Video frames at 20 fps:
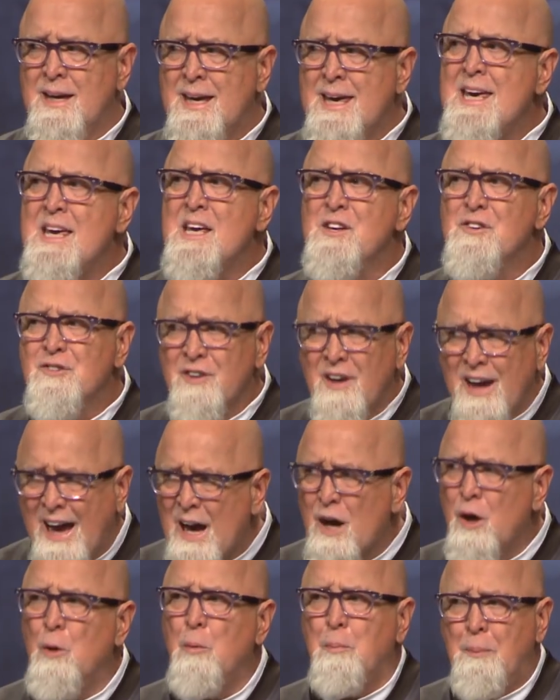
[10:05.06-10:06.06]
He's
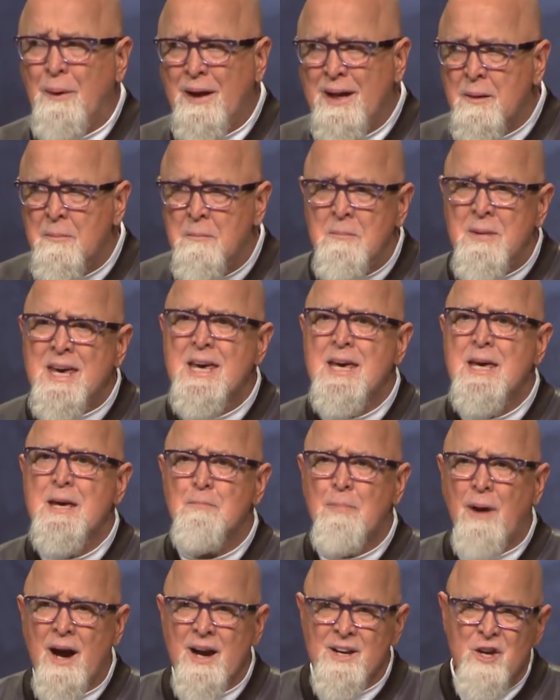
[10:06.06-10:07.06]
helping
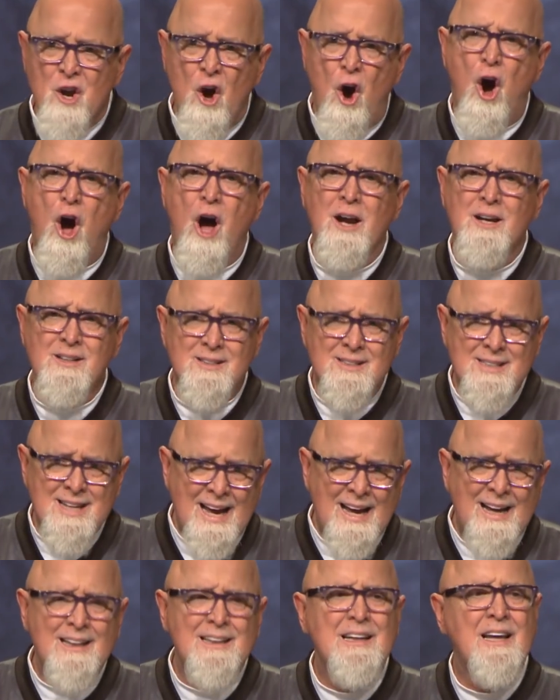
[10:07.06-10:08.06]
me by not
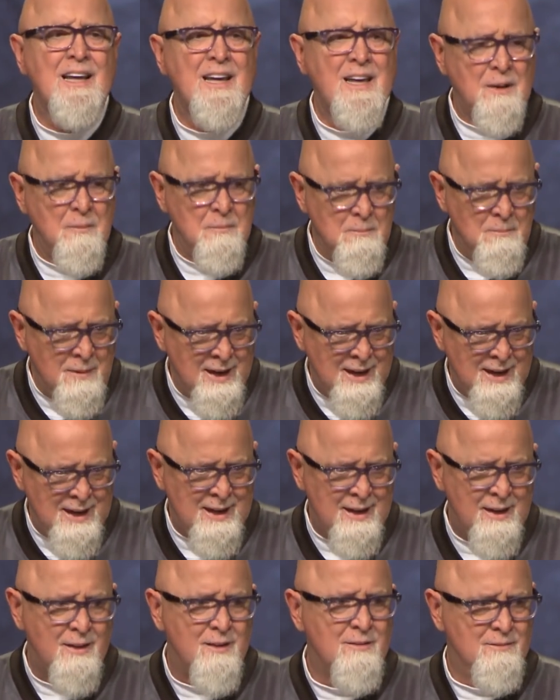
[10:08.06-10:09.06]
telling
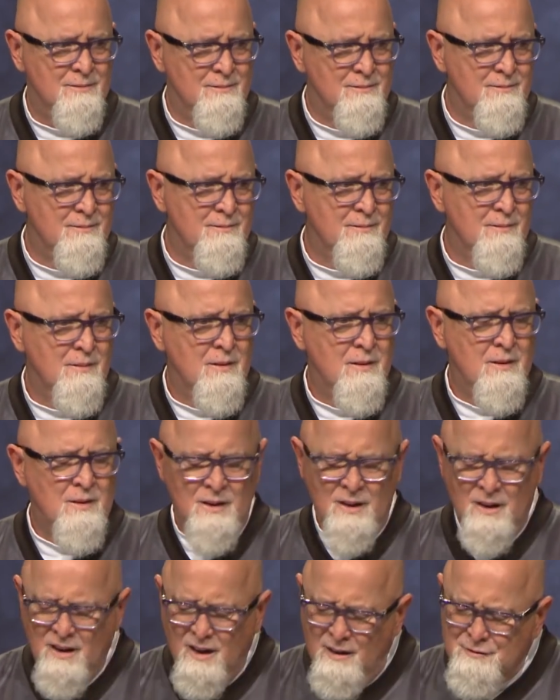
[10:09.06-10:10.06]
me.
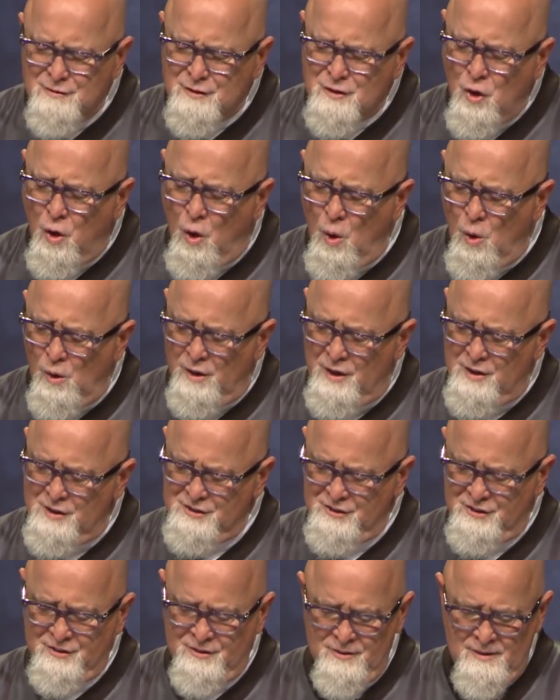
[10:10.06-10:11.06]
Of
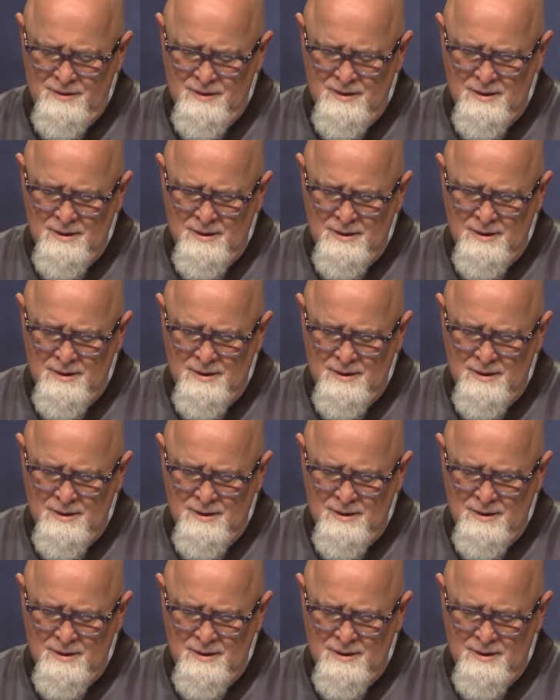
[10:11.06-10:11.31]
course.